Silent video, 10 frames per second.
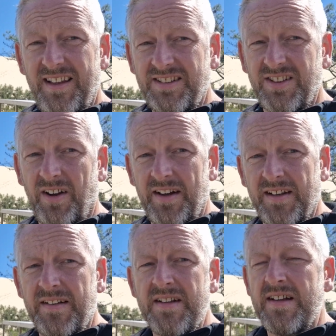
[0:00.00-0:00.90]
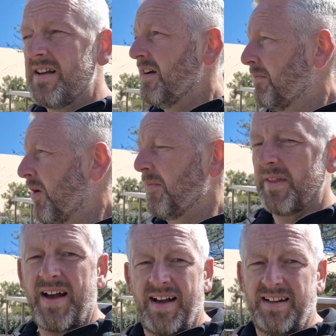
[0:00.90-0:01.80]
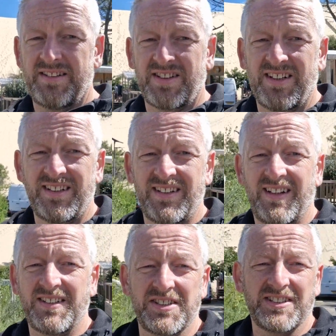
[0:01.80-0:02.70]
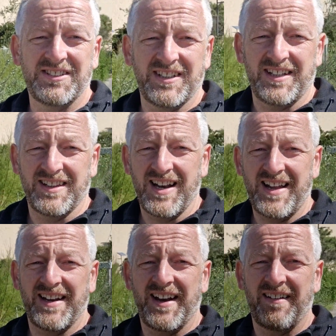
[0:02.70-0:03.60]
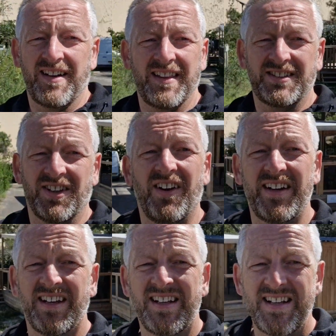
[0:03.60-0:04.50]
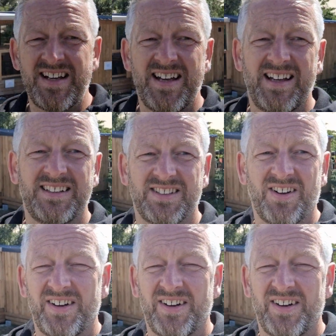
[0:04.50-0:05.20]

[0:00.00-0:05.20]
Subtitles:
this side. Problem with that is, as you can see, the landing area this side isn't